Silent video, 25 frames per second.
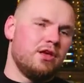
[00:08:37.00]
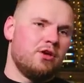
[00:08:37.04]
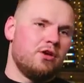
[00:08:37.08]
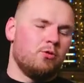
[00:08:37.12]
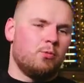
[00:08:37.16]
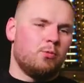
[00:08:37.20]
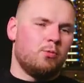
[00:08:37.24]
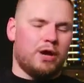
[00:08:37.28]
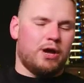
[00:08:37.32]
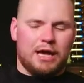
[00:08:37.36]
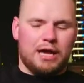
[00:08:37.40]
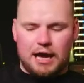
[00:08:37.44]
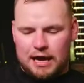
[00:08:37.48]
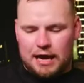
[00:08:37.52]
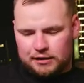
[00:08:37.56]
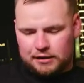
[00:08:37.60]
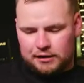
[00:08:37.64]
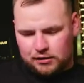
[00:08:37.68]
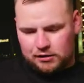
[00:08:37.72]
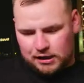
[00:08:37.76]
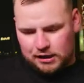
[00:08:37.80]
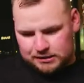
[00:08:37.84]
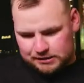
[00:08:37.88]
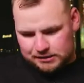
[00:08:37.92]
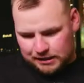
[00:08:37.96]
We
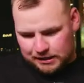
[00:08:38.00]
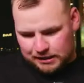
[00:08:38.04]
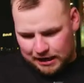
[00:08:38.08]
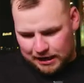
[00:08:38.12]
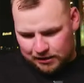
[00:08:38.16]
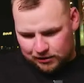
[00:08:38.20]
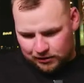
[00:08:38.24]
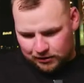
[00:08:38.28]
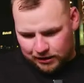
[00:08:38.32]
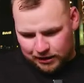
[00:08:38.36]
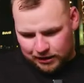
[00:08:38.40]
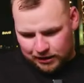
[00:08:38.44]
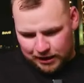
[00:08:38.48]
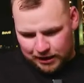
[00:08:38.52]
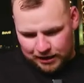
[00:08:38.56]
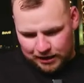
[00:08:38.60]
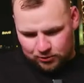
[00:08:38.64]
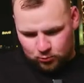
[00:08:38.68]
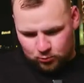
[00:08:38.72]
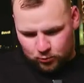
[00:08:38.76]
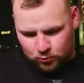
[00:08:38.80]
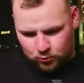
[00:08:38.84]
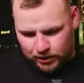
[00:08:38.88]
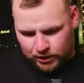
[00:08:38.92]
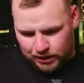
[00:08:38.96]
analyze daily
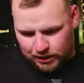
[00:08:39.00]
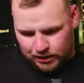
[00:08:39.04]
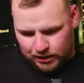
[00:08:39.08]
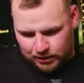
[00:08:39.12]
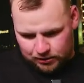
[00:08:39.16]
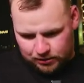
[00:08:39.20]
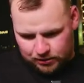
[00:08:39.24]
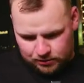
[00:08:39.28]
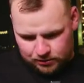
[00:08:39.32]
and we